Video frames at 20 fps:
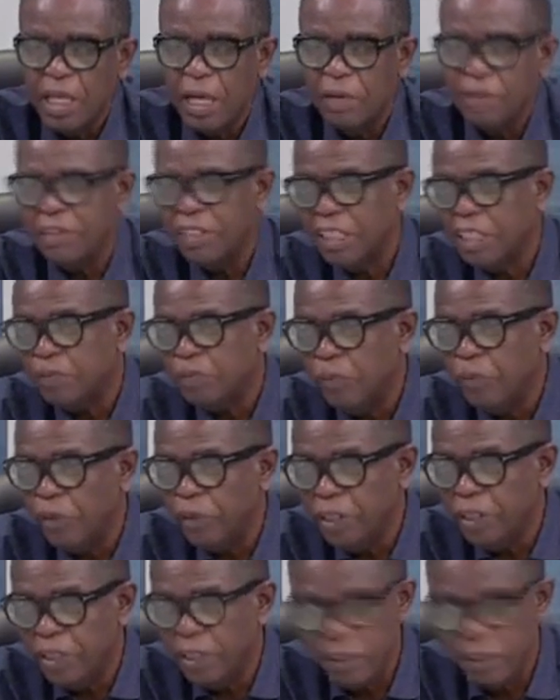I mean, this
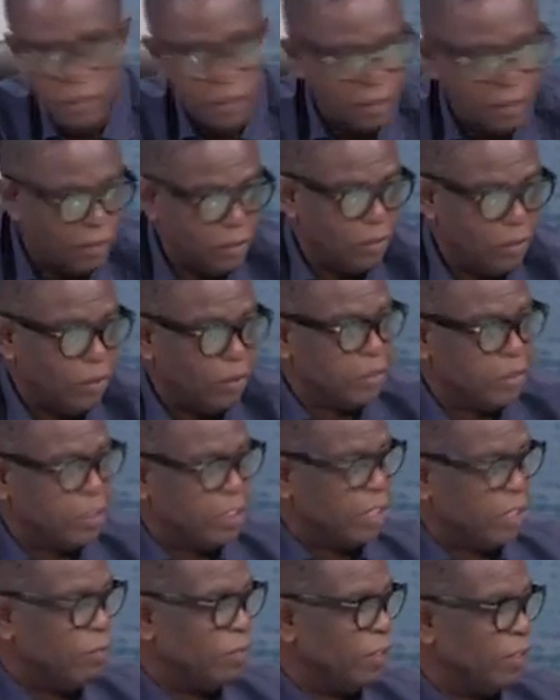morning, all
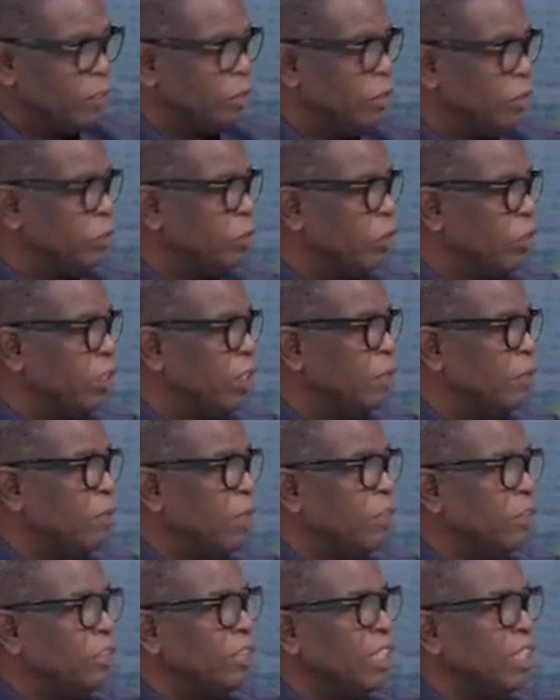three of us were talking
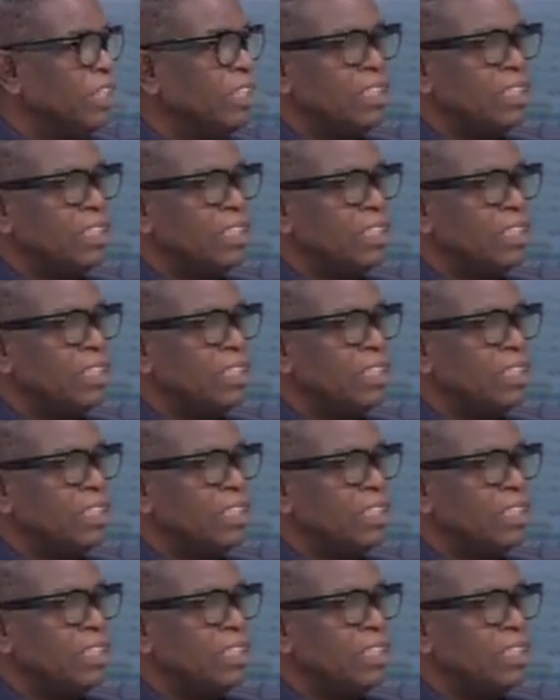about the